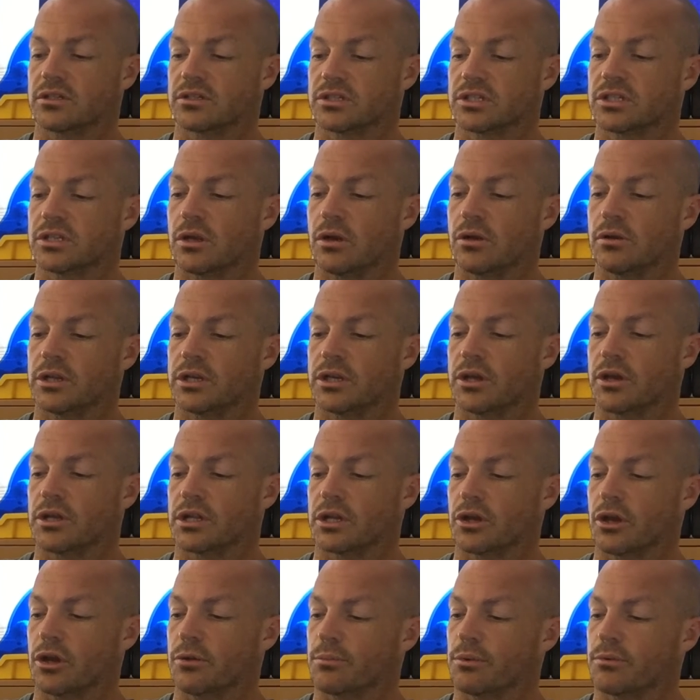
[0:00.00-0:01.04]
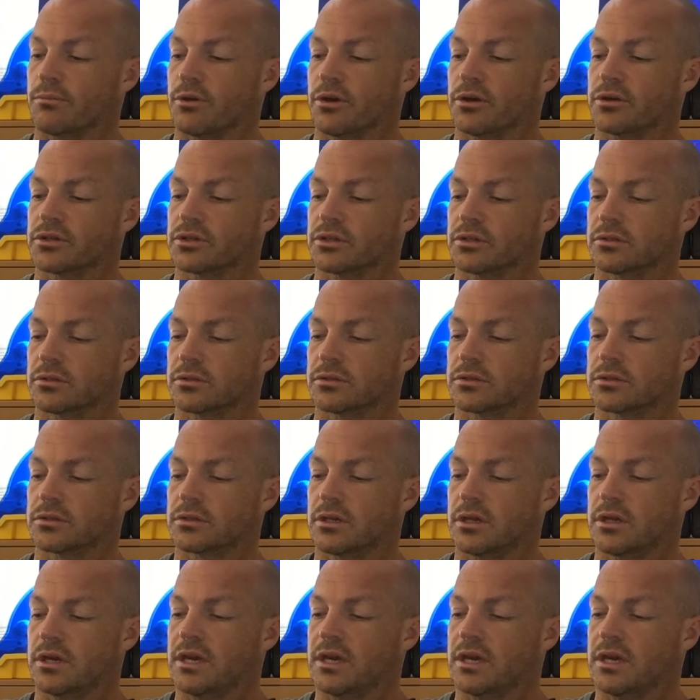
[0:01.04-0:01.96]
slowly earning her promotions.